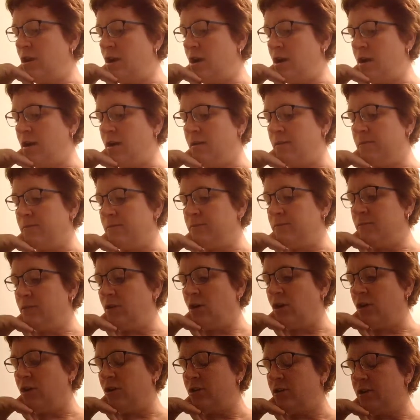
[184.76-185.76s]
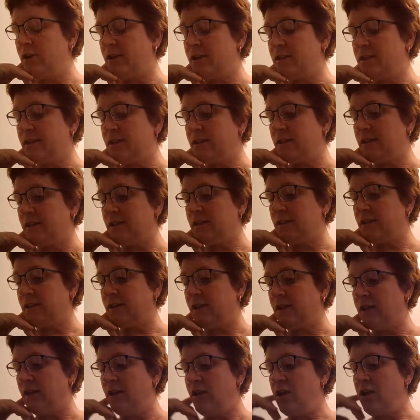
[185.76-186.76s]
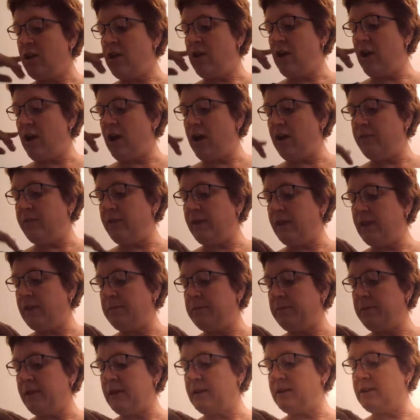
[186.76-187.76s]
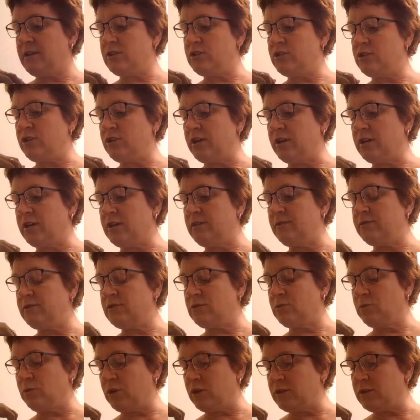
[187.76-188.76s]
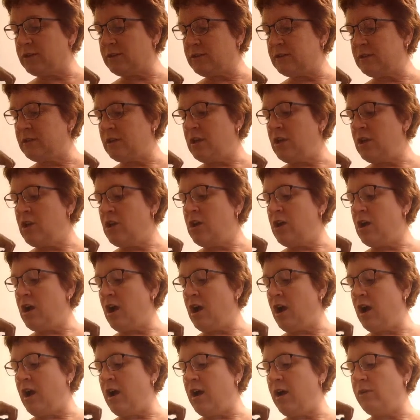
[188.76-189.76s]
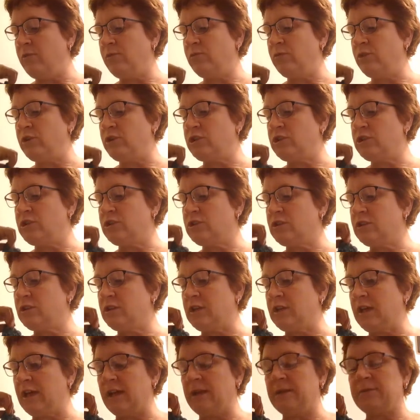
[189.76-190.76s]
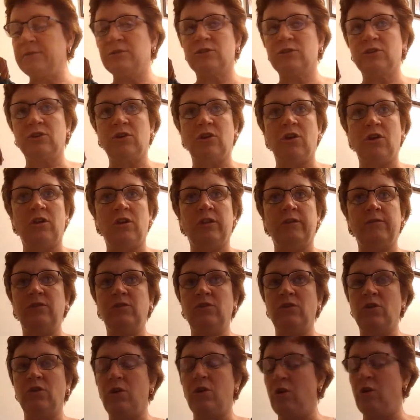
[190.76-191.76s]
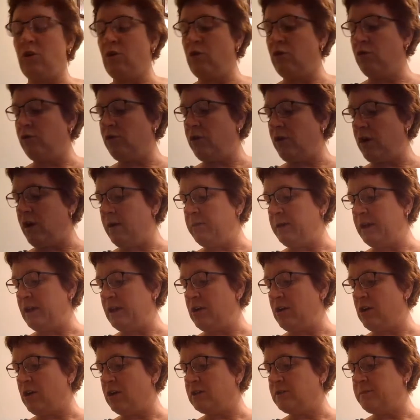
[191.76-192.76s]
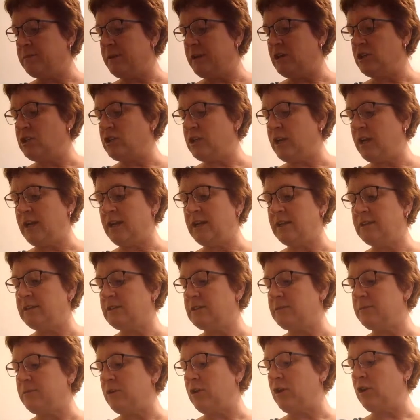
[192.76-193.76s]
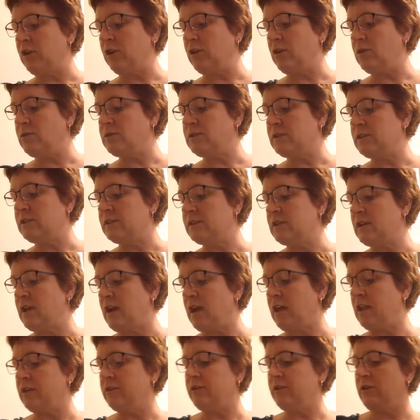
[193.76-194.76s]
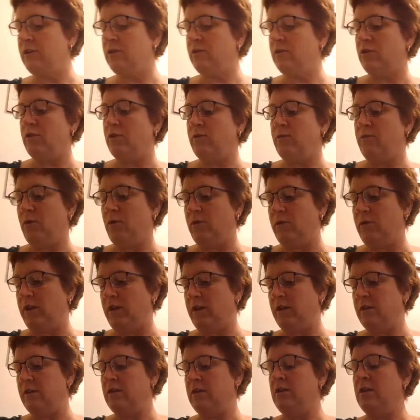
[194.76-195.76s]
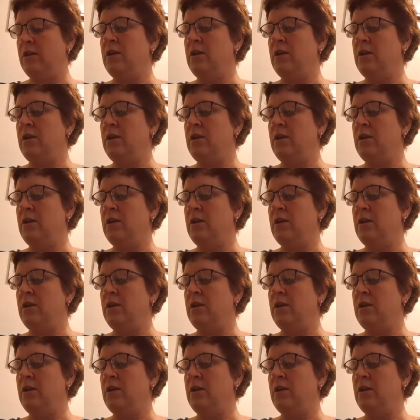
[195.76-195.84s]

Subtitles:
Alternatively, they can be a destructive source, which, like I'm sure all of you know, it can cause meningitis, tuberculosis, cholera, or pneumonia.